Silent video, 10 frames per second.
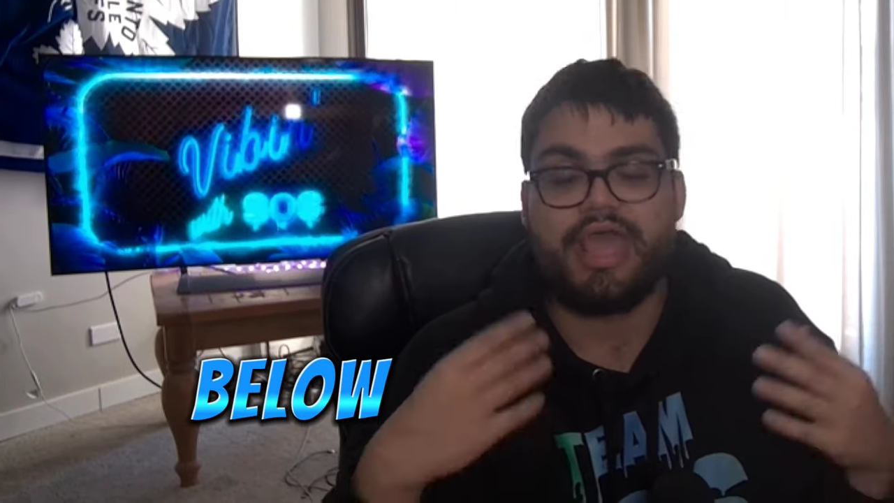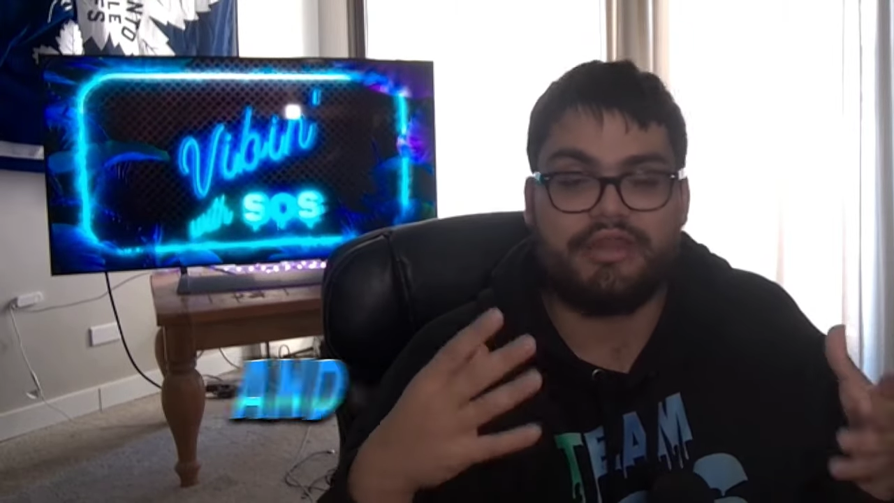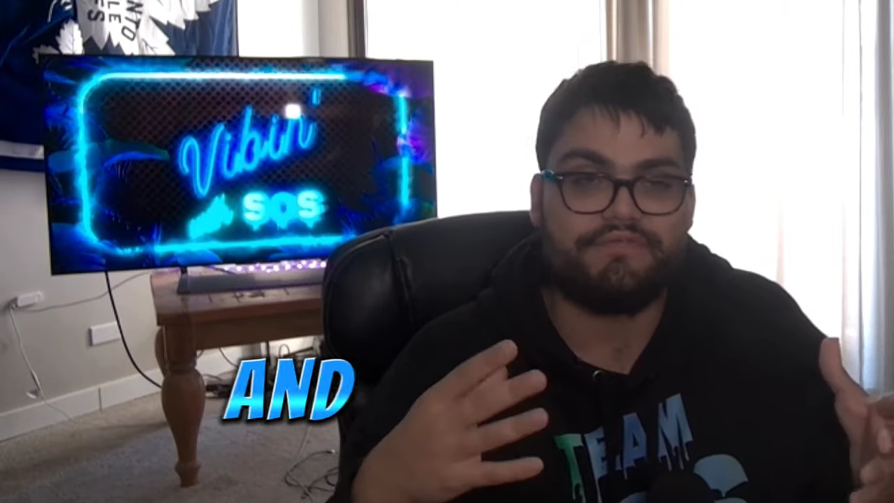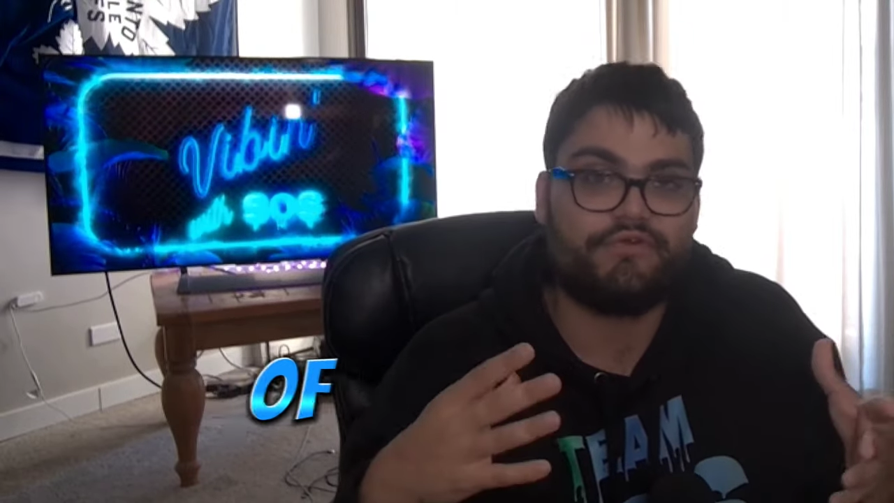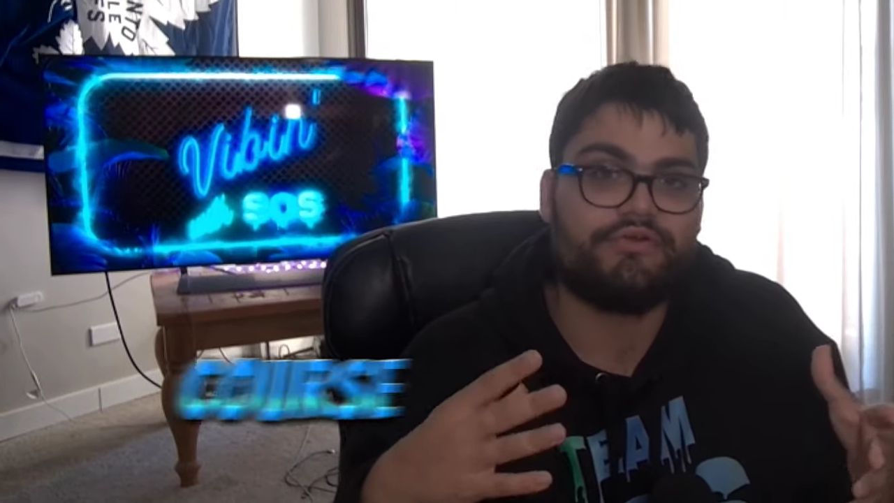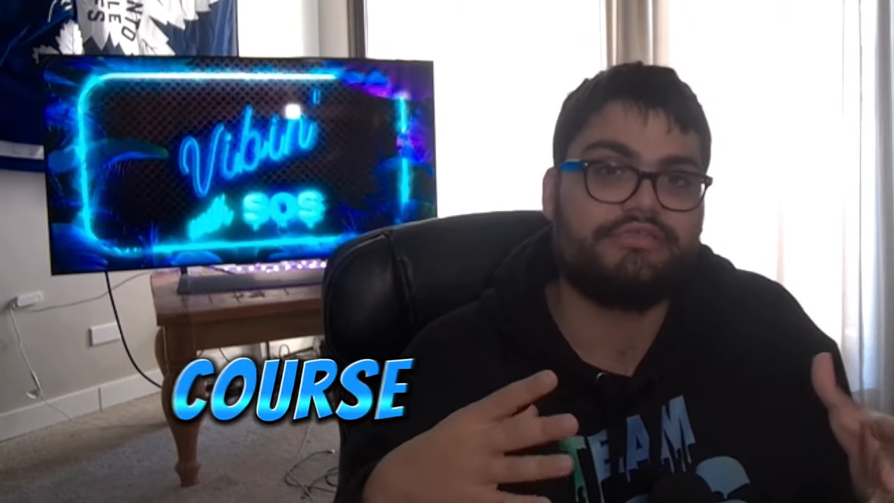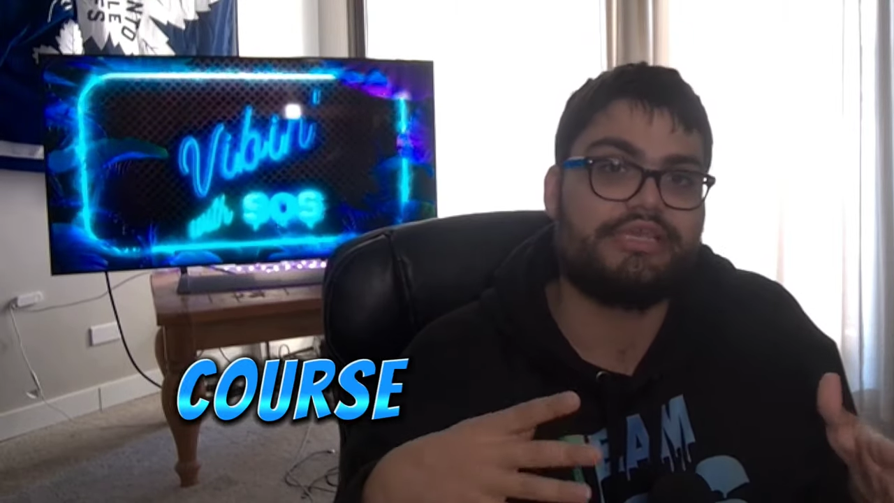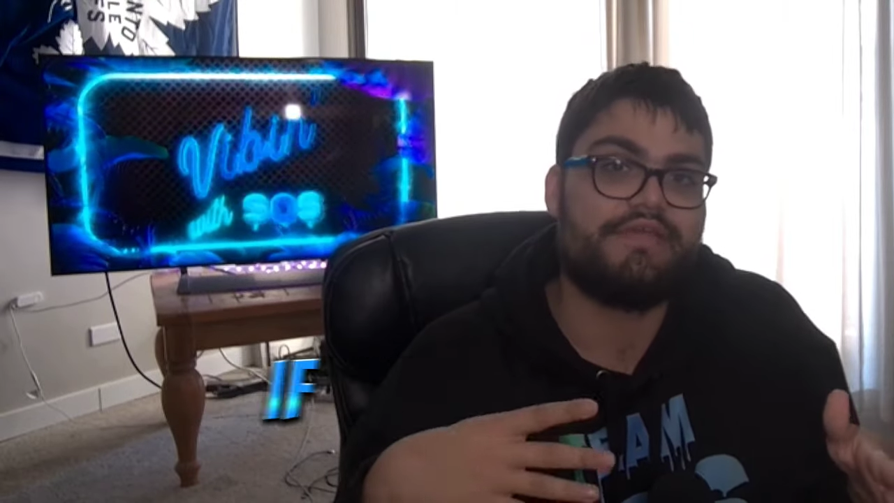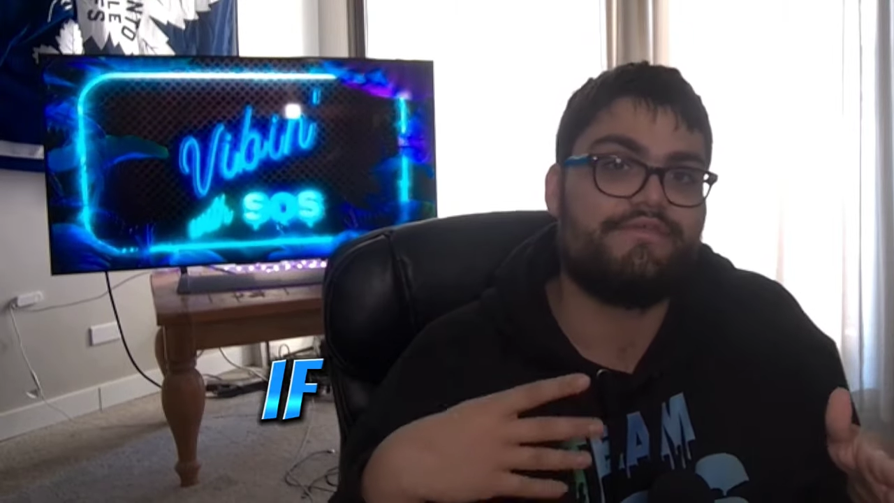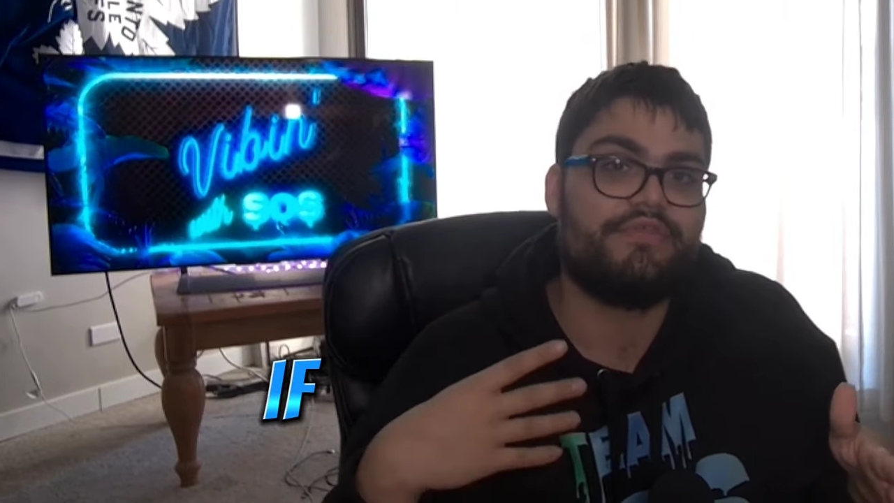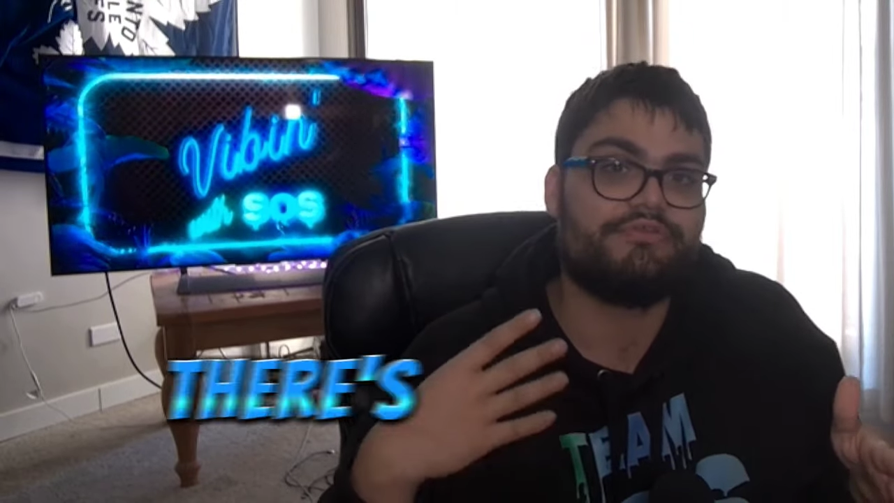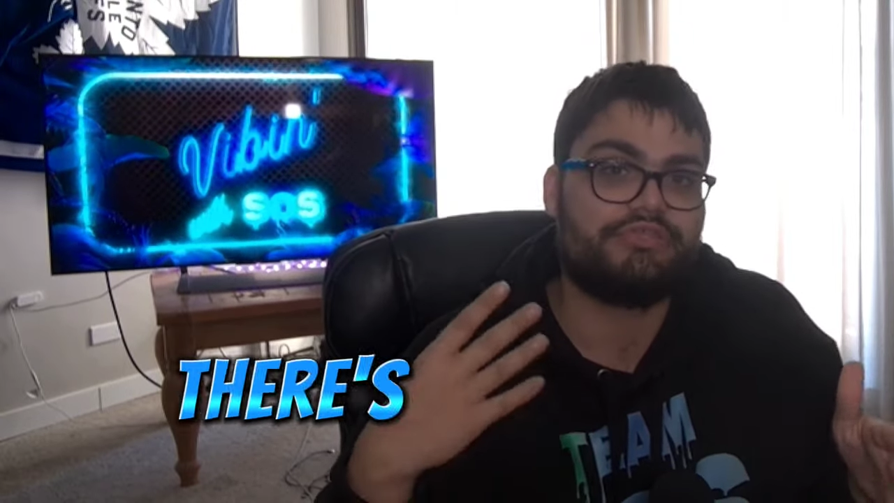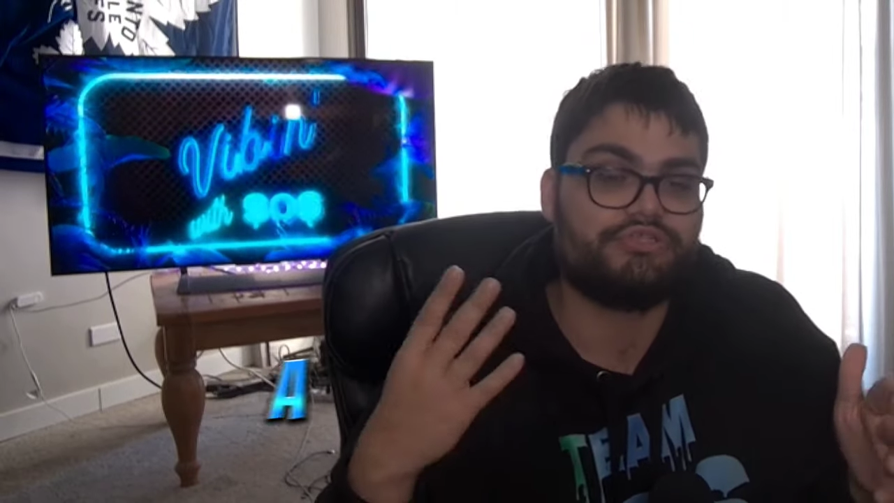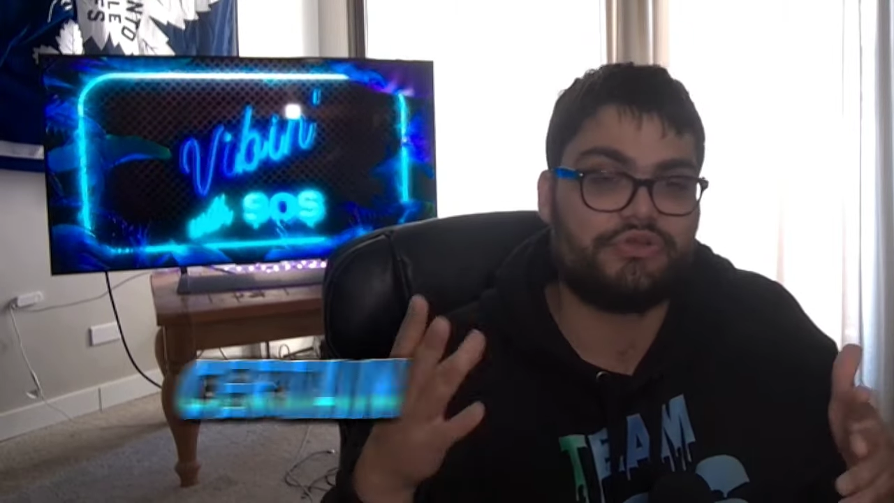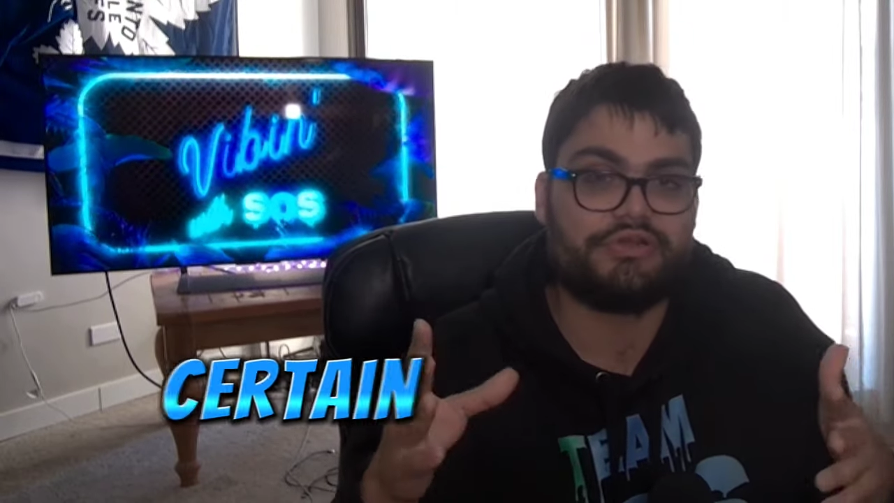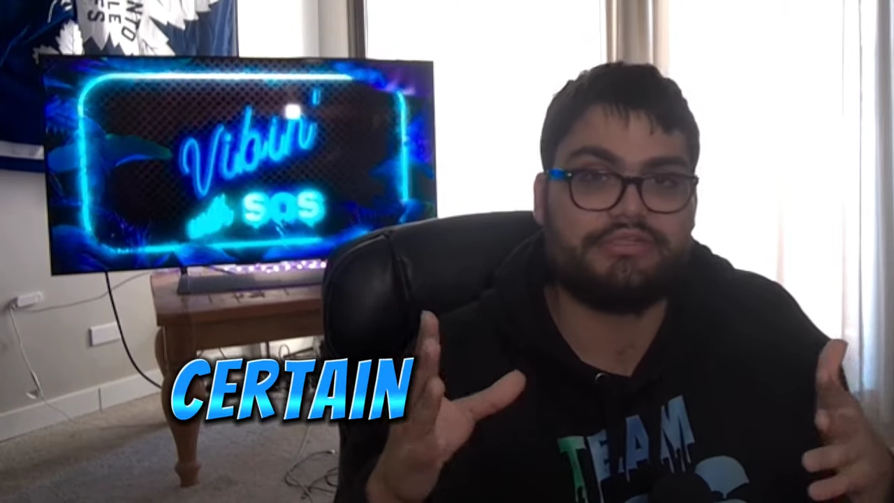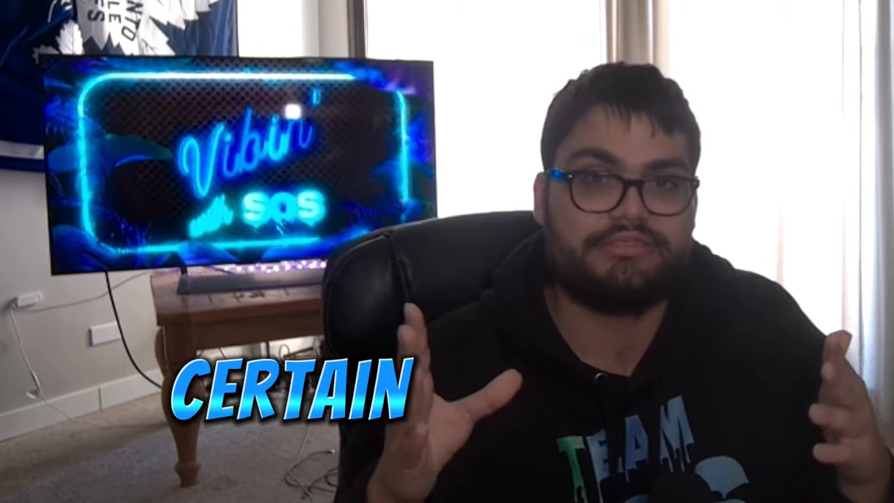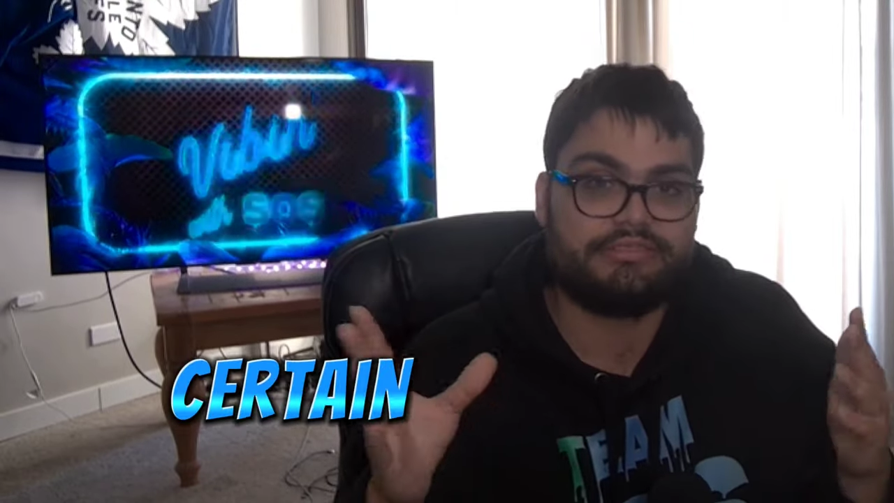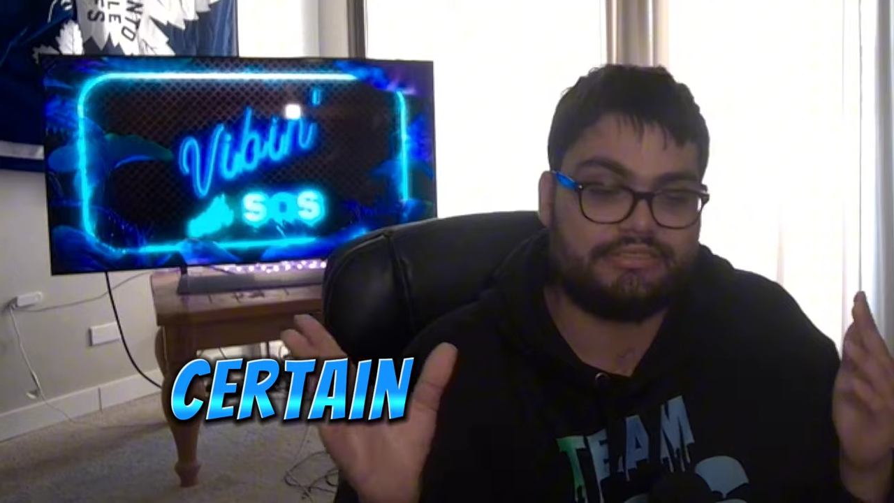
And of course, if there's a certain